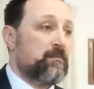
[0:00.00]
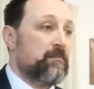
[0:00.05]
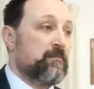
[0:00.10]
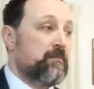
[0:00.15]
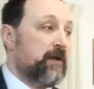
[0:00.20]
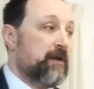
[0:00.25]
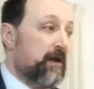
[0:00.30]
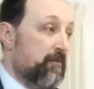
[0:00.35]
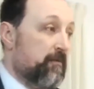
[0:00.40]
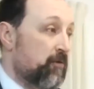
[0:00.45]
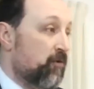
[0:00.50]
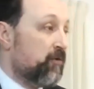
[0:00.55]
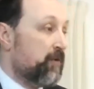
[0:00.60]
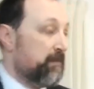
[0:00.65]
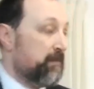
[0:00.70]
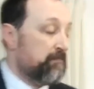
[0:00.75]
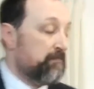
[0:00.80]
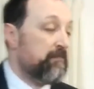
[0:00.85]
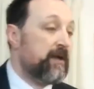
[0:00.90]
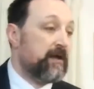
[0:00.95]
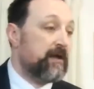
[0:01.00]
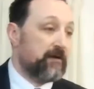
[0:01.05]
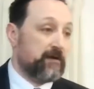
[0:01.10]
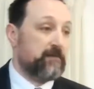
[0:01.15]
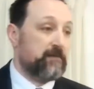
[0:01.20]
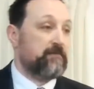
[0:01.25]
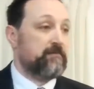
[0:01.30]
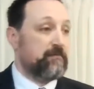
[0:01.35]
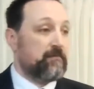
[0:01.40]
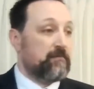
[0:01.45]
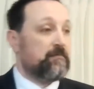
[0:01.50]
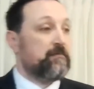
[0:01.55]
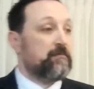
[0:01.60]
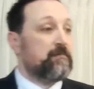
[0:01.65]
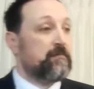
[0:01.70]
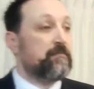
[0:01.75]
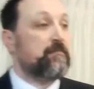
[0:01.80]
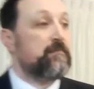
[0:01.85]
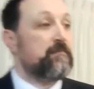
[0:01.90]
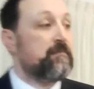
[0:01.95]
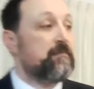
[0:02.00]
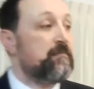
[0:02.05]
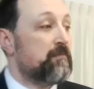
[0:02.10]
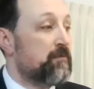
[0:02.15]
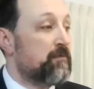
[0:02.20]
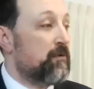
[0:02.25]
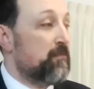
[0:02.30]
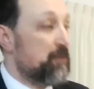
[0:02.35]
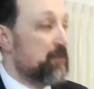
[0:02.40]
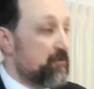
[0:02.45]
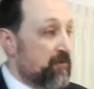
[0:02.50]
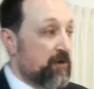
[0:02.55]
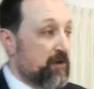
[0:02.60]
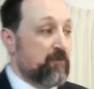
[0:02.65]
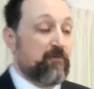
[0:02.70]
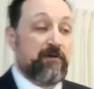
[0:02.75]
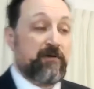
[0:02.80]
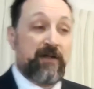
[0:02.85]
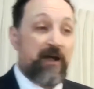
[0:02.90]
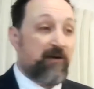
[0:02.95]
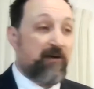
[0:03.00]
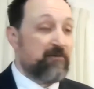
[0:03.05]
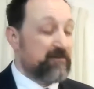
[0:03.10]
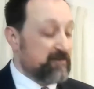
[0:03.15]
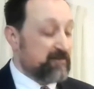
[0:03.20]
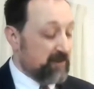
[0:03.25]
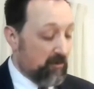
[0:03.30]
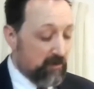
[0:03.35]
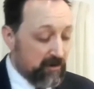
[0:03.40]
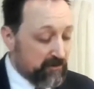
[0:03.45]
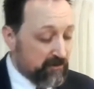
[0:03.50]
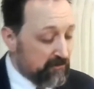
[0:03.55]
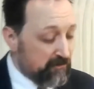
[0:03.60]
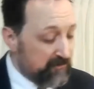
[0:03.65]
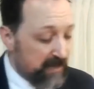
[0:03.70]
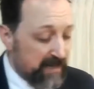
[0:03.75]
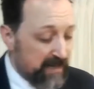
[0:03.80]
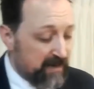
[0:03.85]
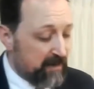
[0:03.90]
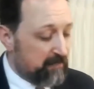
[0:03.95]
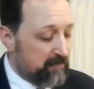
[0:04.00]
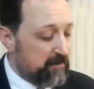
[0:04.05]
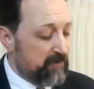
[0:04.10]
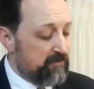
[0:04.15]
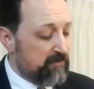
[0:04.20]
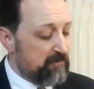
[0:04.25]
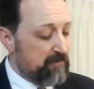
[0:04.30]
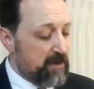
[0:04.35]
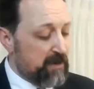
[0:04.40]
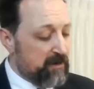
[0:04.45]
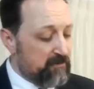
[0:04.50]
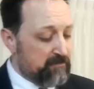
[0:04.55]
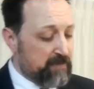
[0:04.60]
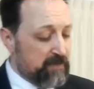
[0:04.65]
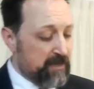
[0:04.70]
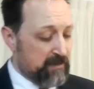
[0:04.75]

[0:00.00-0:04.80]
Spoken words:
Now, I'm going to quit meddling. I'm going to move on. Y'all don't understand how much it bugs me.